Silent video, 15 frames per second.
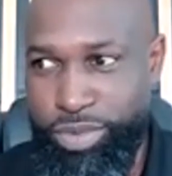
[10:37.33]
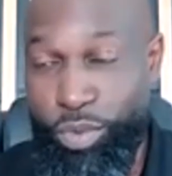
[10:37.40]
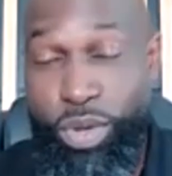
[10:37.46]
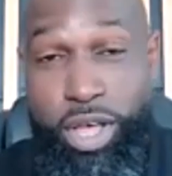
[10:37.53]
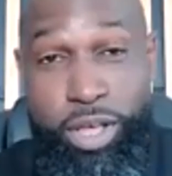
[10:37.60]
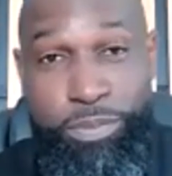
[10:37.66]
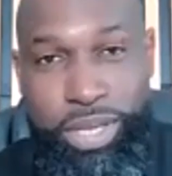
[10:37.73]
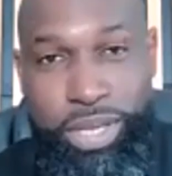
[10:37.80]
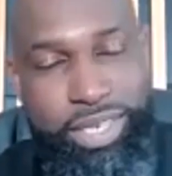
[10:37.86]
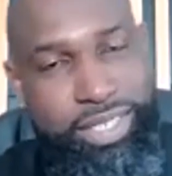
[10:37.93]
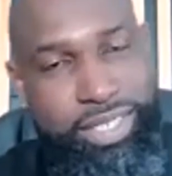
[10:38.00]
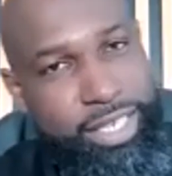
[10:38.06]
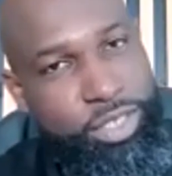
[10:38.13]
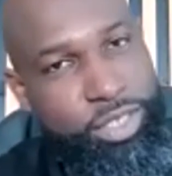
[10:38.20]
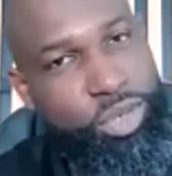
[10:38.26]
Well, because
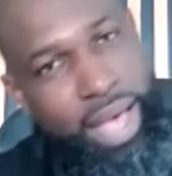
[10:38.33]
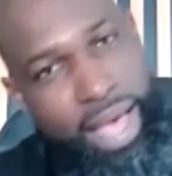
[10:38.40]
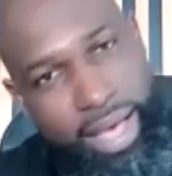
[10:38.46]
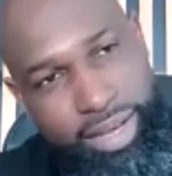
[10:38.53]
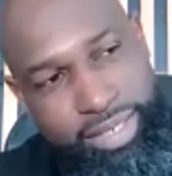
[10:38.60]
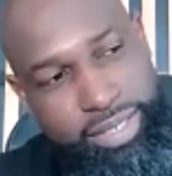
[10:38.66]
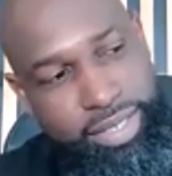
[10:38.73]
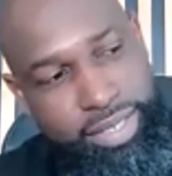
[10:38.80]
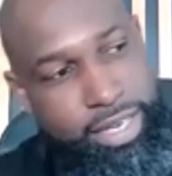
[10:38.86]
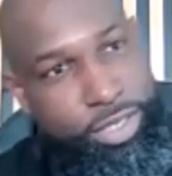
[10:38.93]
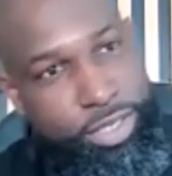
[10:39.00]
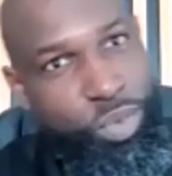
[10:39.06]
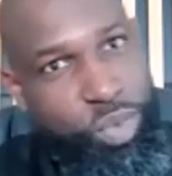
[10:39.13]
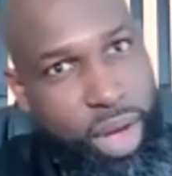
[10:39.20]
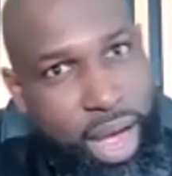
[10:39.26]
they do X and they
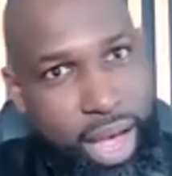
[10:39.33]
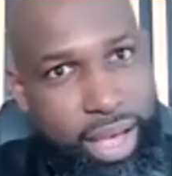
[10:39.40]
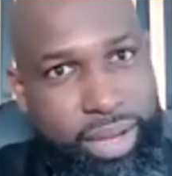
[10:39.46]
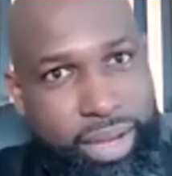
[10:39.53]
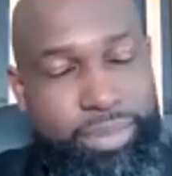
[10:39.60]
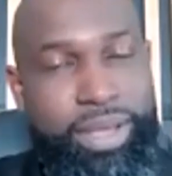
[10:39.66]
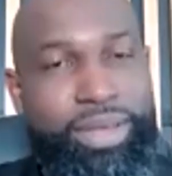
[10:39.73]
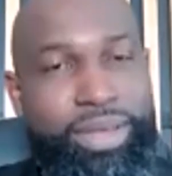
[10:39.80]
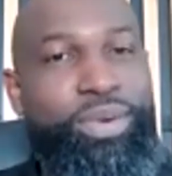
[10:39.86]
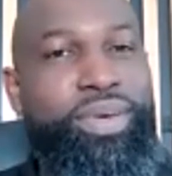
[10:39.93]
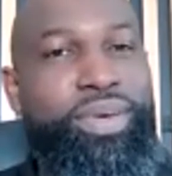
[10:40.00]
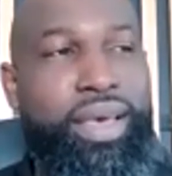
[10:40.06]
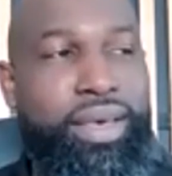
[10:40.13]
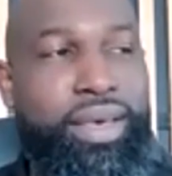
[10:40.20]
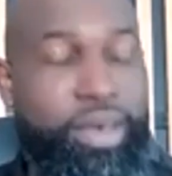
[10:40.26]
do Y. And I'm like,
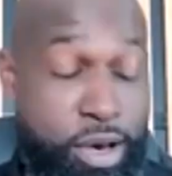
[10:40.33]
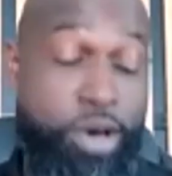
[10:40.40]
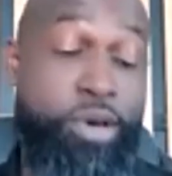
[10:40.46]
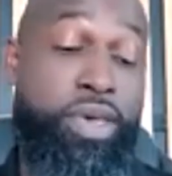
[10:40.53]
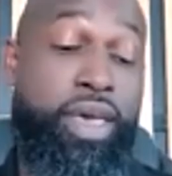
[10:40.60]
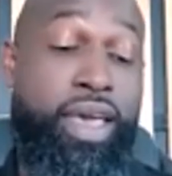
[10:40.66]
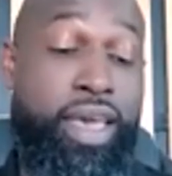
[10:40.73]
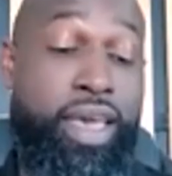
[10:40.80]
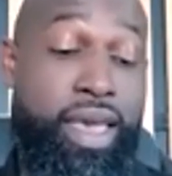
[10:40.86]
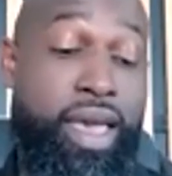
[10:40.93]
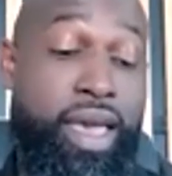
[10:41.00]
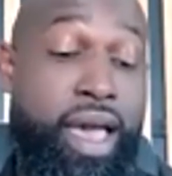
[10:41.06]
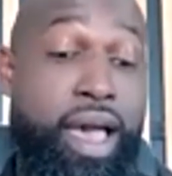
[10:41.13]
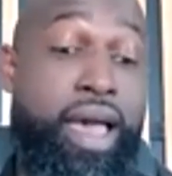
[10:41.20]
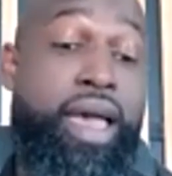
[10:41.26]
okay, okay,
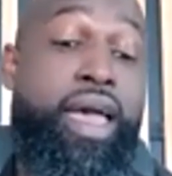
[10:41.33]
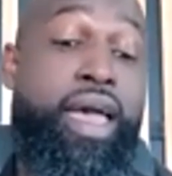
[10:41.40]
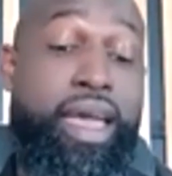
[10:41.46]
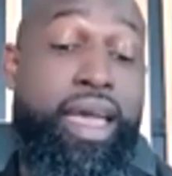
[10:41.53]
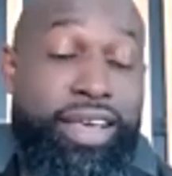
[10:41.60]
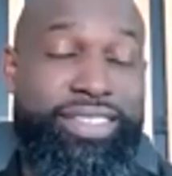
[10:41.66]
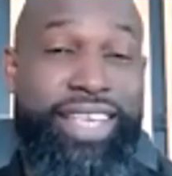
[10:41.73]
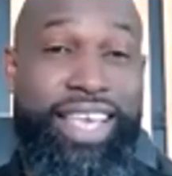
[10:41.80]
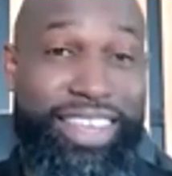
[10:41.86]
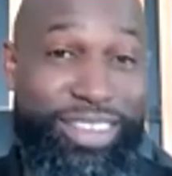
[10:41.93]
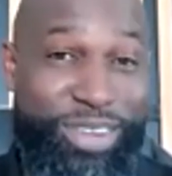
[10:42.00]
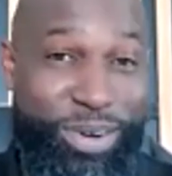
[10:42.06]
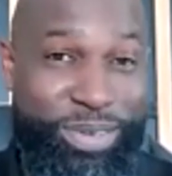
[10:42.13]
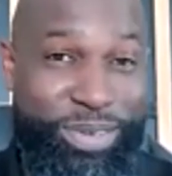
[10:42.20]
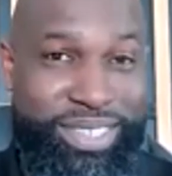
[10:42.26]
all right,
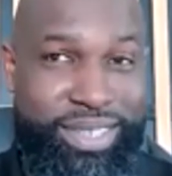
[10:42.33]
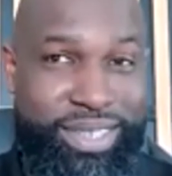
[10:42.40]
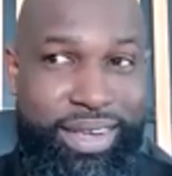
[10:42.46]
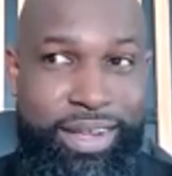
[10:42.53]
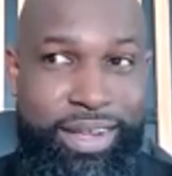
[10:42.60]
taking notes.